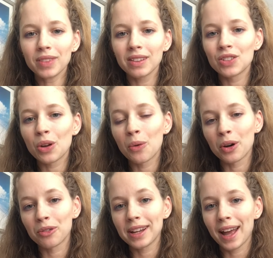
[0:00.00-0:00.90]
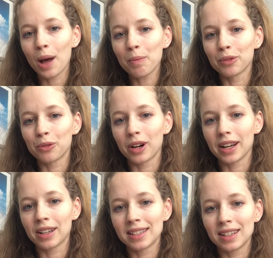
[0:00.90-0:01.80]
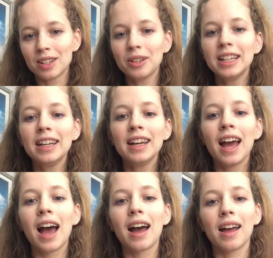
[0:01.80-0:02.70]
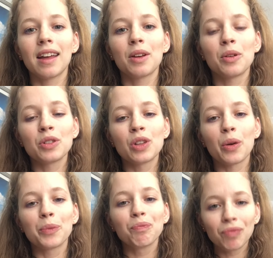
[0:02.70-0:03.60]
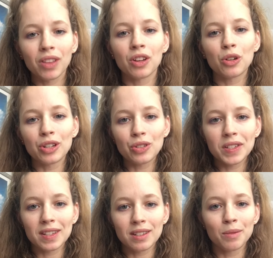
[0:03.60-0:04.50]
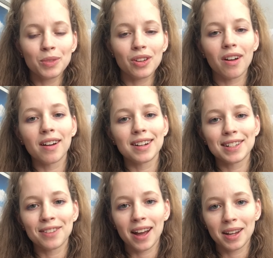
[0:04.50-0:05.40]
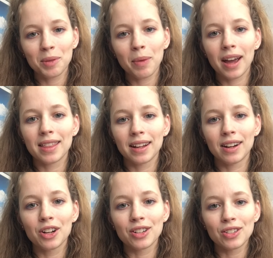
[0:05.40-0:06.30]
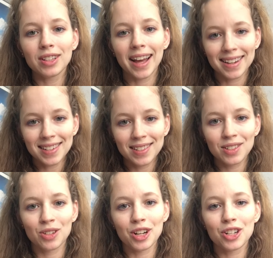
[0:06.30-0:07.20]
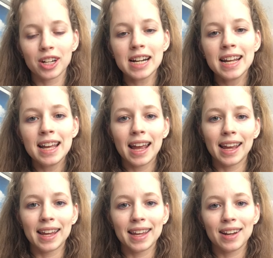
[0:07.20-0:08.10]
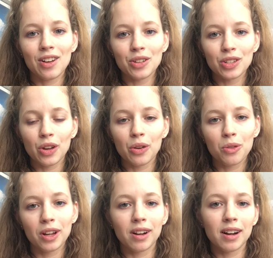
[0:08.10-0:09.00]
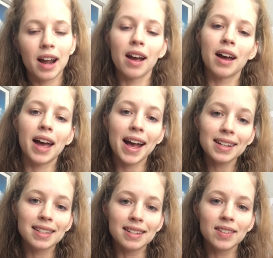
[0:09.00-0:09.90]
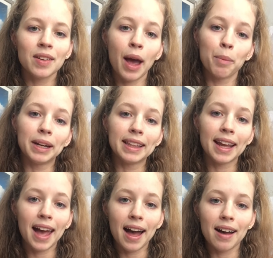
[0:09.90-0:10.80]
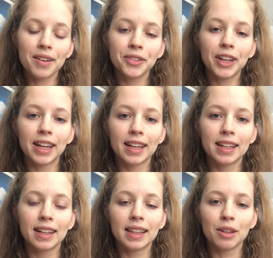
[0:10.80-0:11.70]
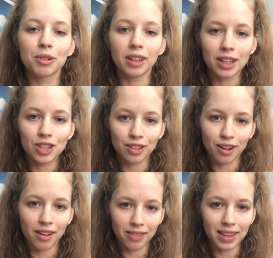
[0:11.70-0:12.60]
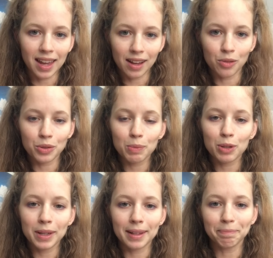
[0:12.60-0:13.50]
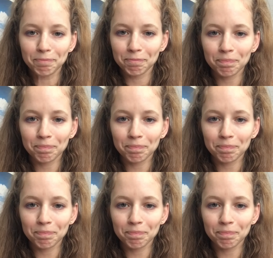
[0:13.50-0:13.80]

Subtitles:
So I want to recap before I continue. So the crystal systems are defined by their crystal lattice structure and also their axes, how many they have, and the relation of the angles between them.